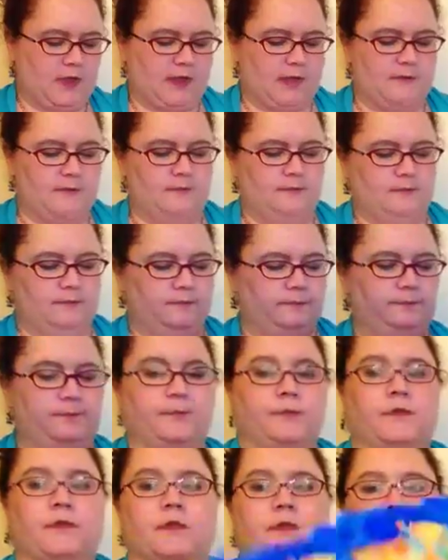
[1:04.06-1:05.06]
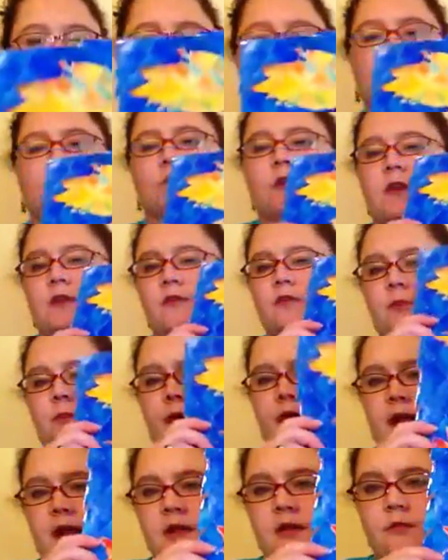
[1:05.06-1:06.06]
This is one of
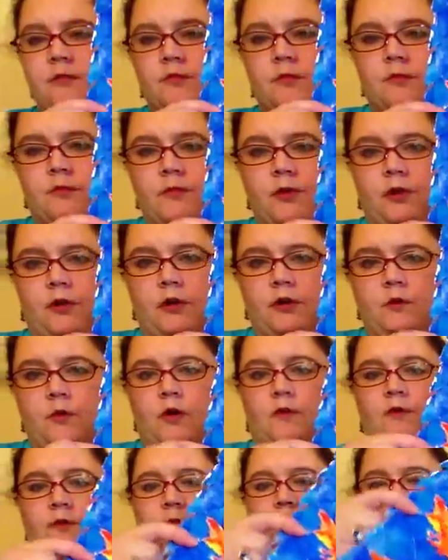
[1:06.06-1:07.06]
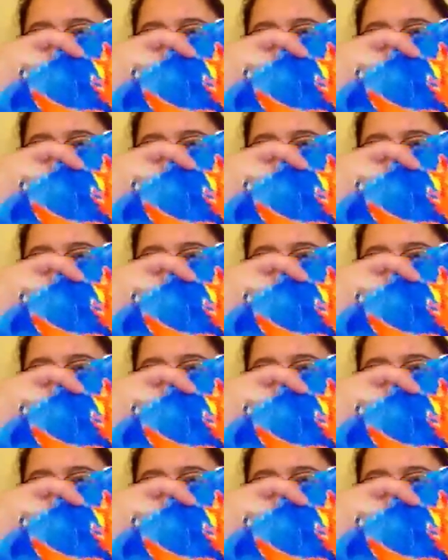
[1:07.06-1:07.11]
my current woven